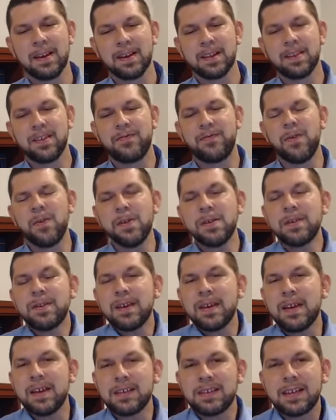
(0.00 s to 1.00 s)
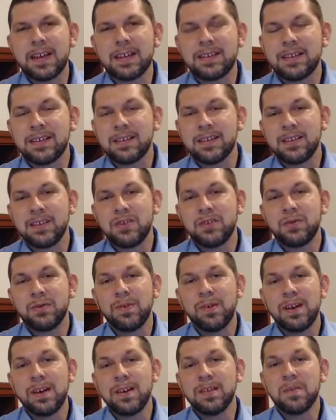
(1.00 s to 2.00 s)
The fourth thing he says is
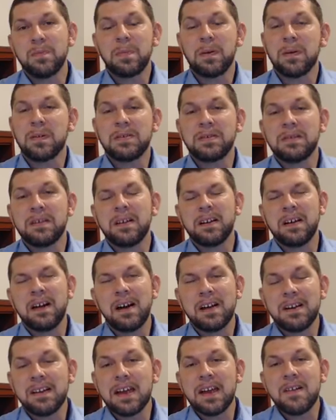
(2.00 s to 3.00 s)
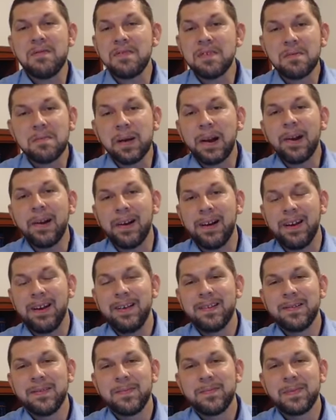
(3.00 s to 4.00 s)
enjoy the person that God gave you to marry.